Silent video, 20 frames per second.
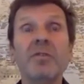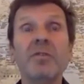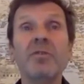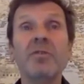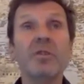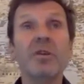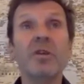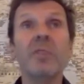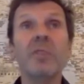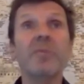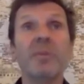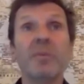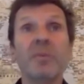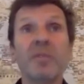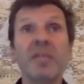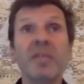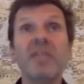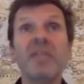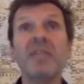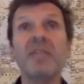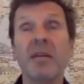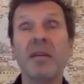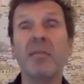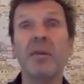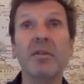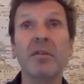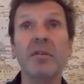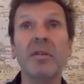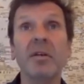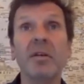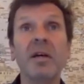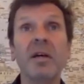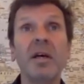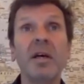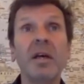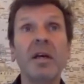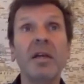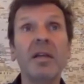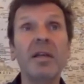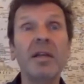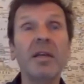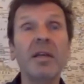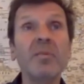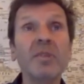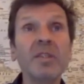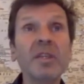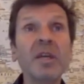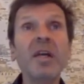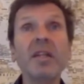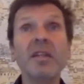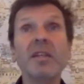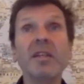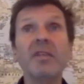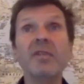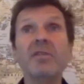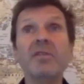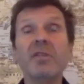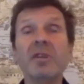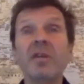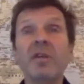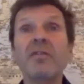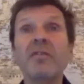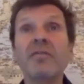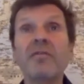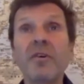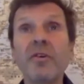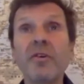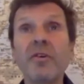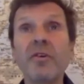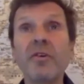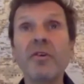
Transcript: you stopped obsessing about the end result, and you started focusing,